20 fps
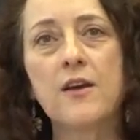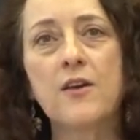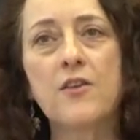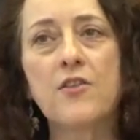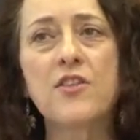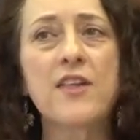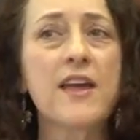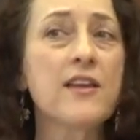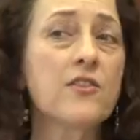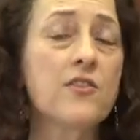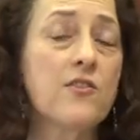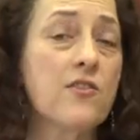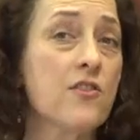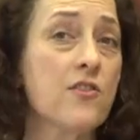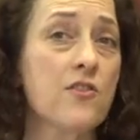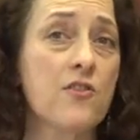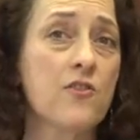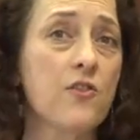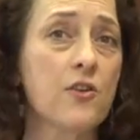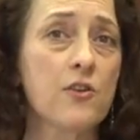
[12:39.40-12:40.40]

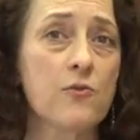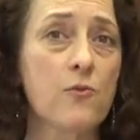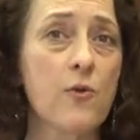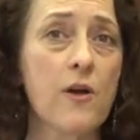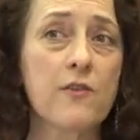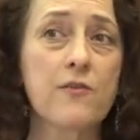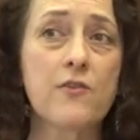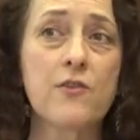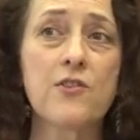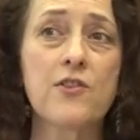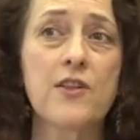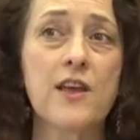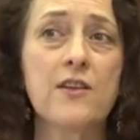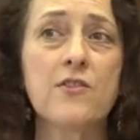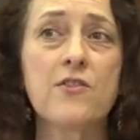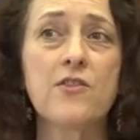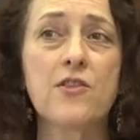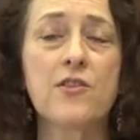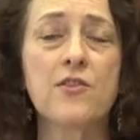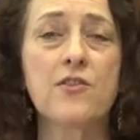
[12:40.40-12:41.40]
Sentences, you can write a few
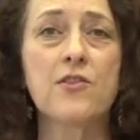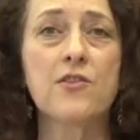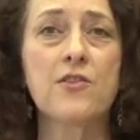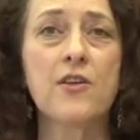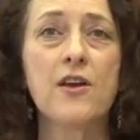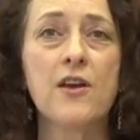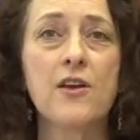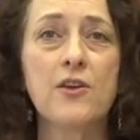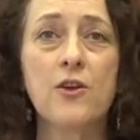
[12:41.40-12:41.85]
sentences.